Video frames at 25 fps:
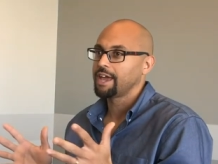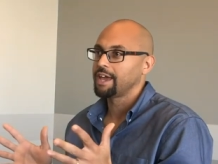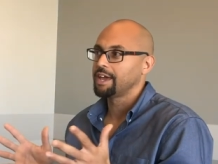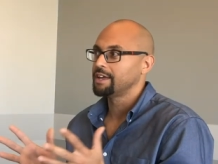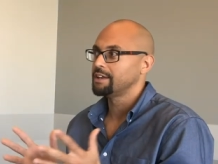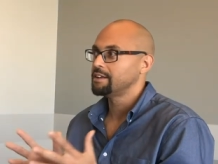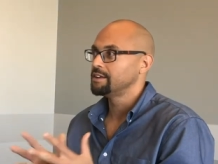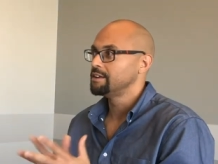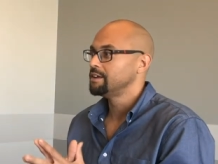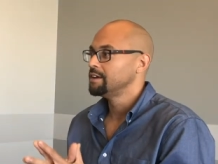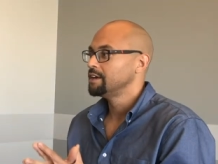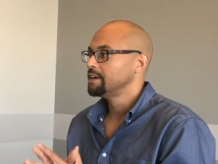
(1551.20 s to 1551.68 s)

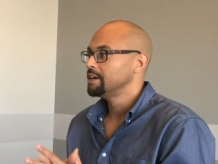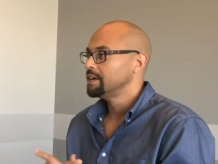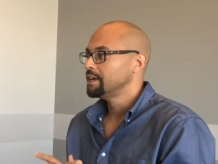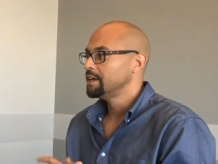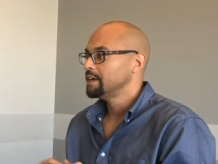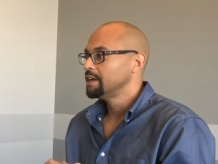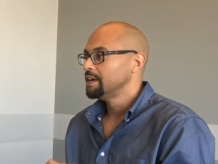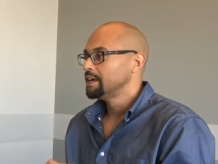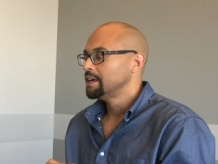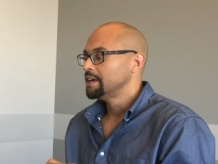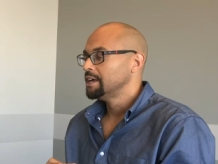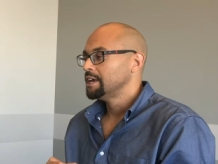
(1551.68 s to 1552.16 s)
and
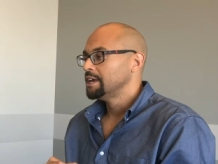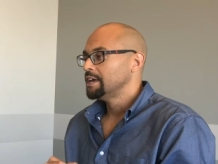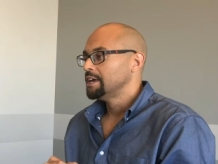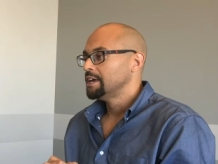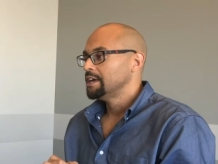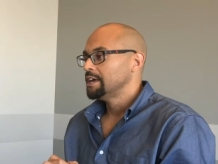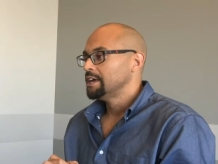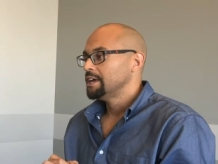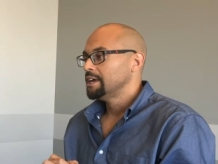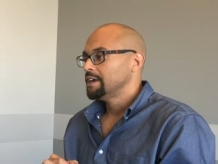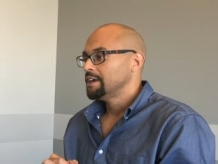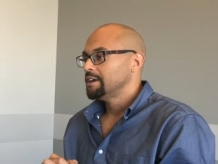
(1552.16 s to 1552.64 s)

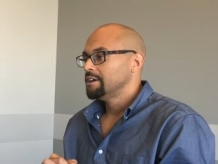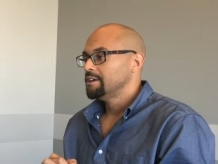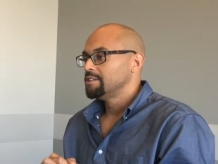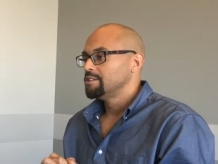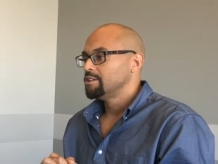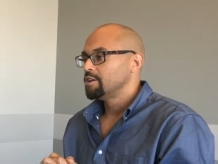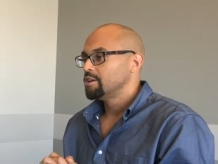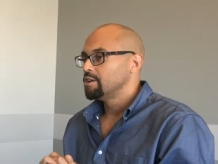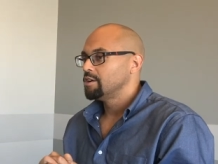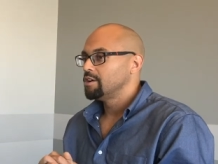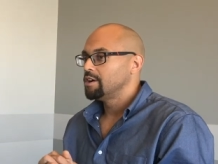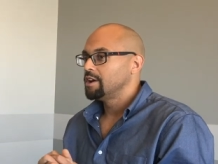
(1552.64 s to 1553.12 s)

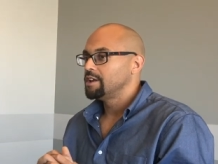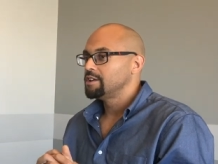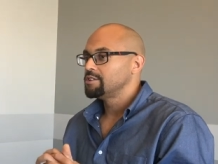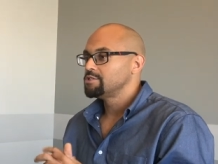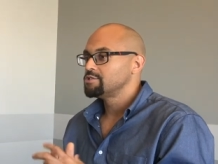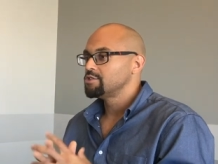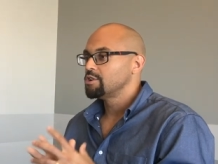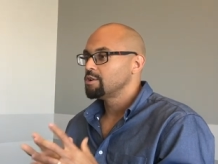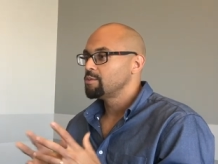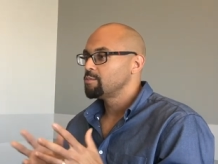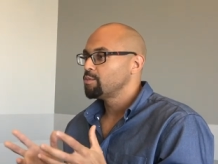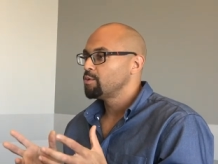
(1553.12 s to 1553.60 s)
there are
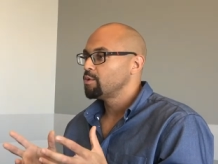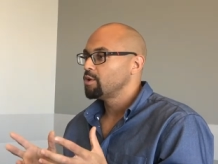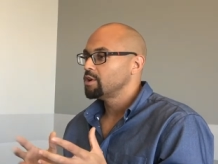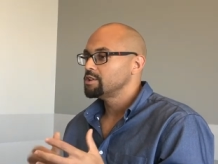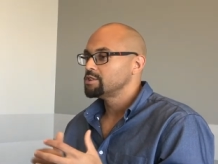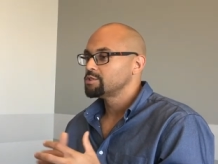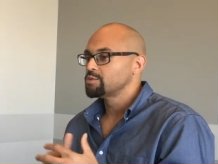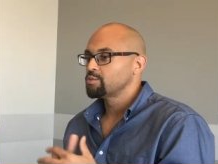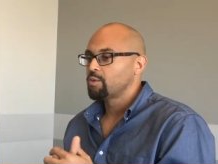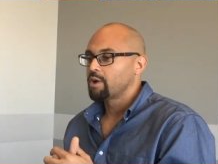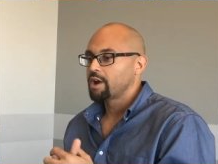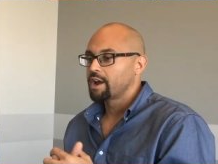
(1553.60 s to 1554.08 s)
certain
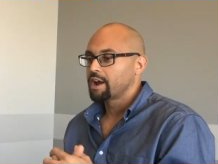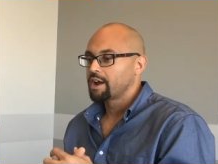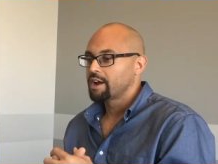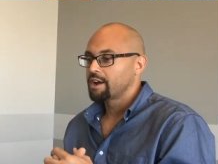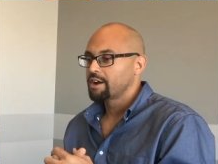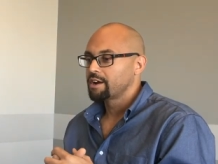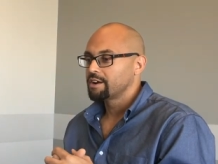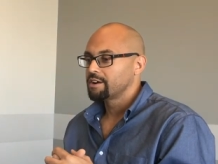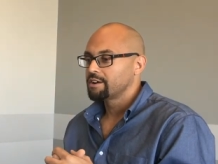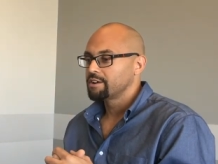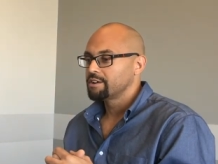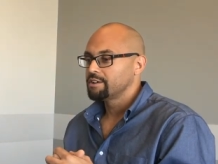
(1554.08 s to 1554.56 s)
points
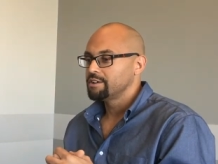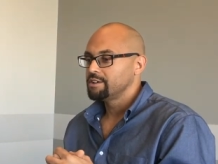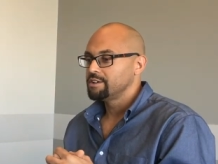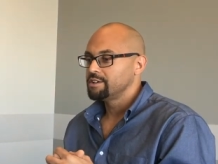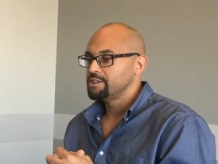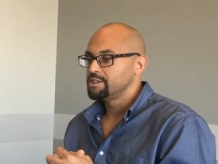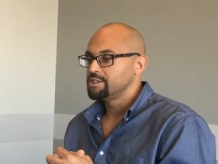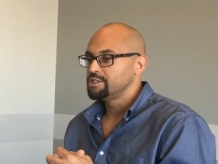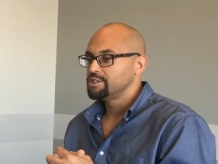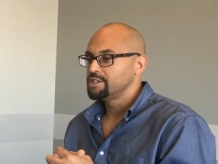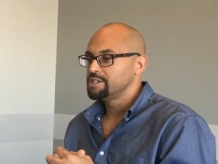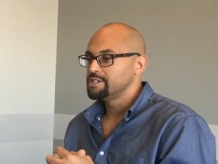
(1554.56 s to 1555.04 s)

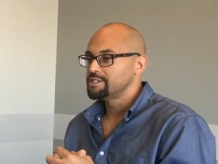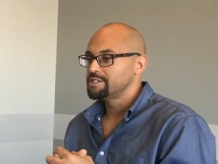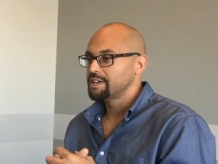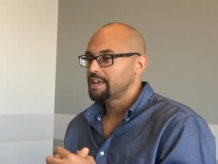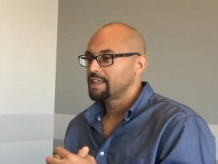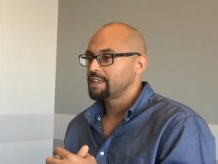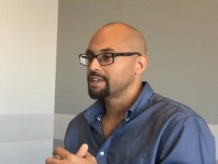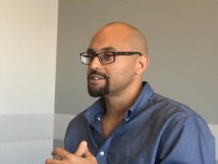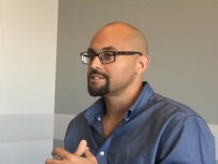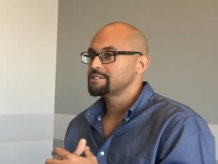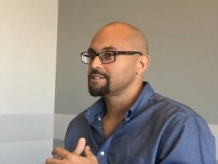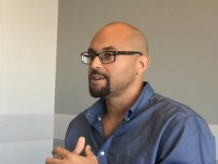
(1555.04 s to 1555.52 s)
where she's
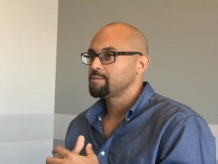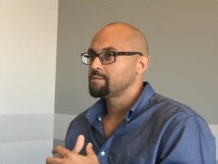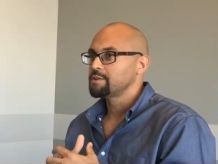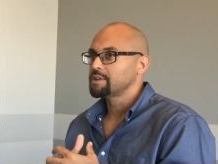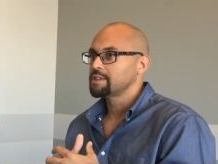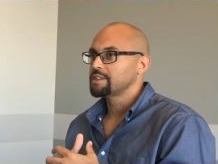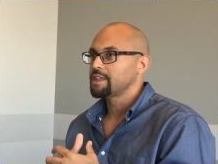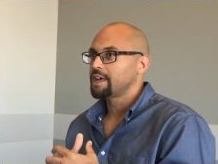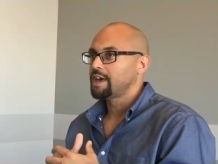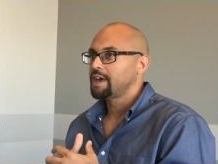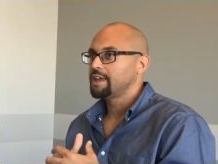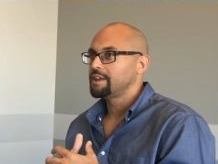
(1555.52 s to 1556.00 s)
telling
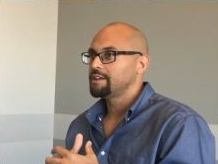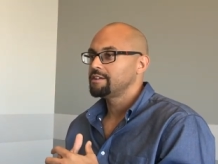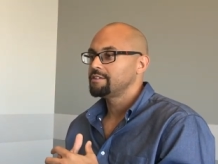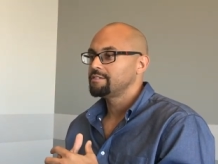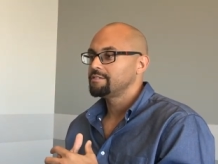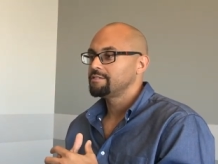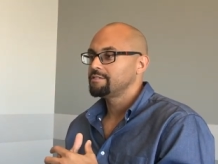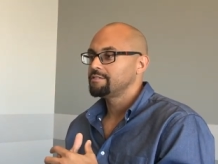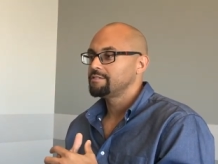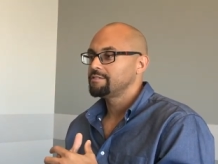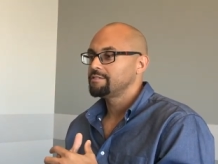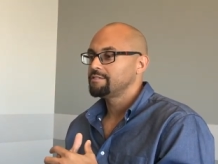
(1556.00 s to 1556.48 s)
something
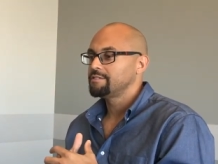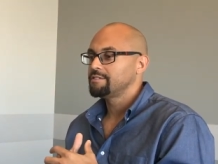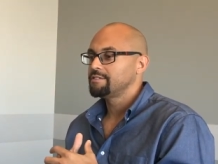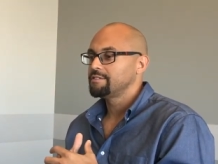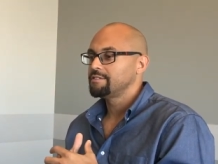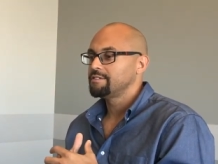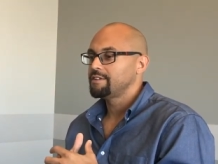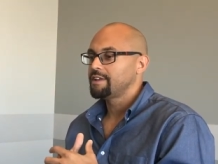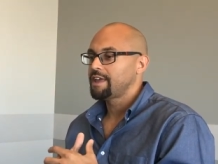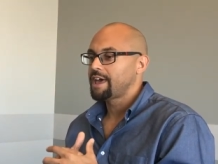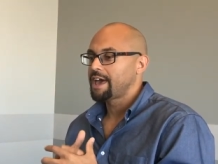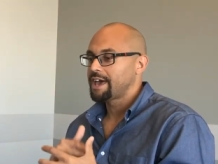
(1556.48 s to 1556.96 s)
that
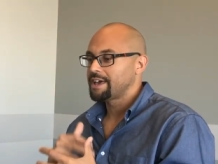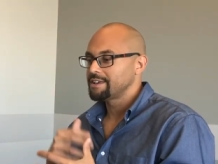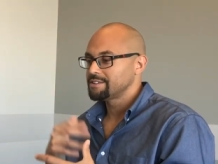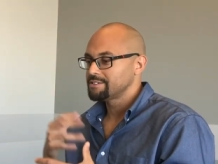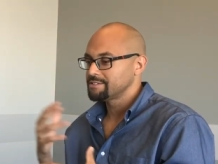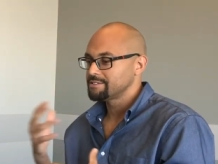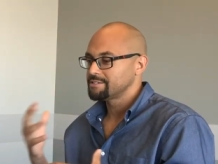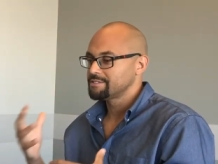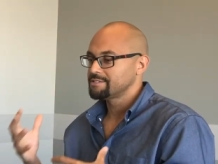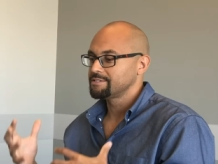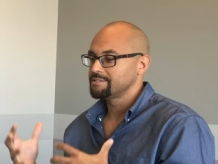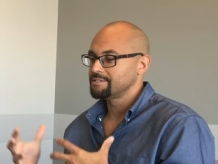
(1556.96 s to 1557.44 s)

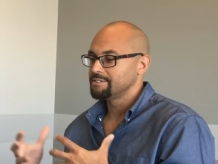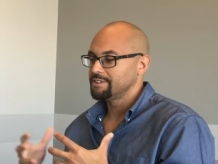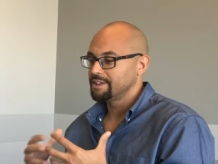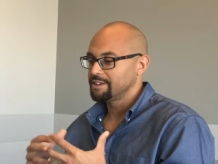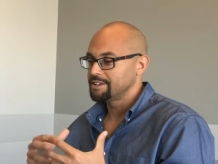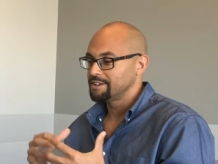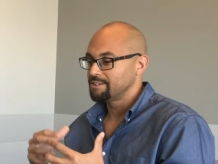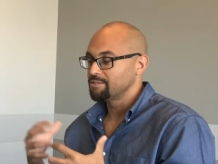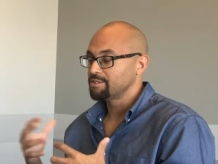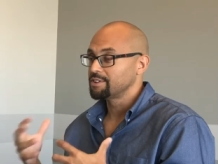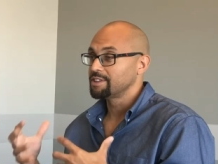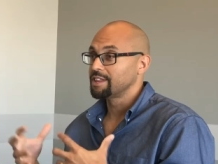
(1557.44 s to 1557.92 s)
has a
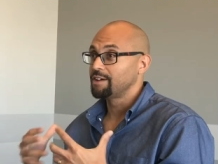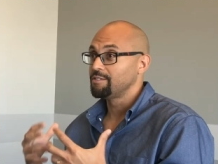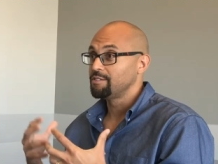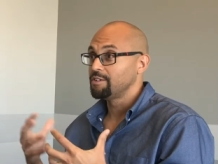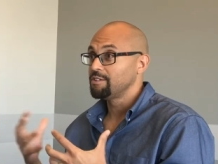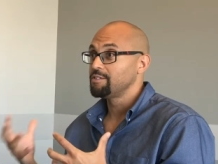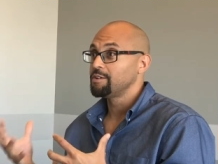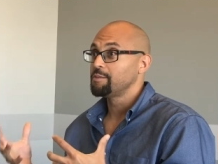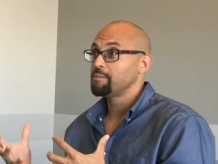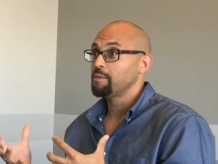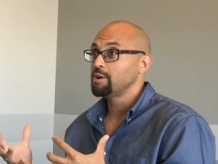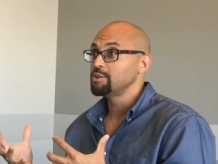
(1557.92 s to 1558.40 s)
different
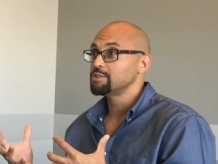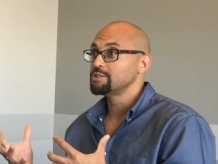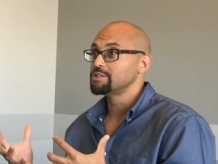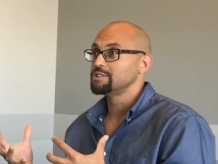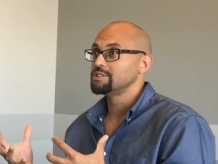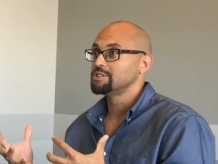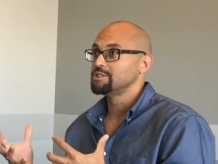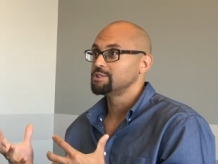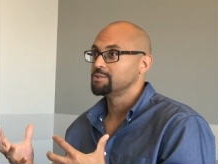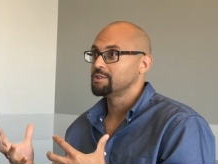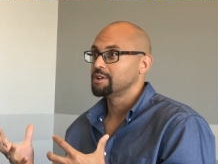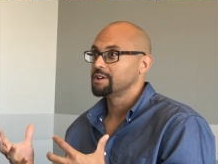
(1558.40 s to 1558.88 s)
level of
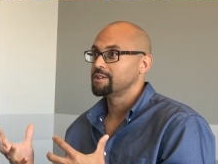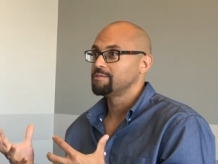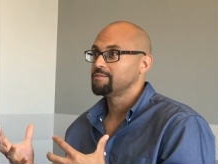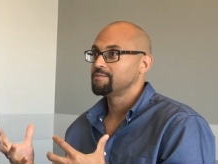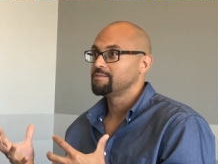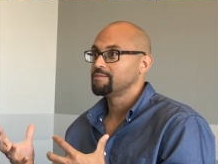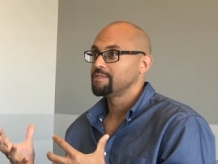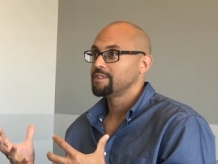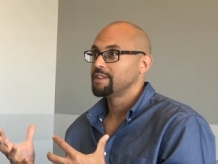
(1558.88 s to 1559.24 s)
emotion to it.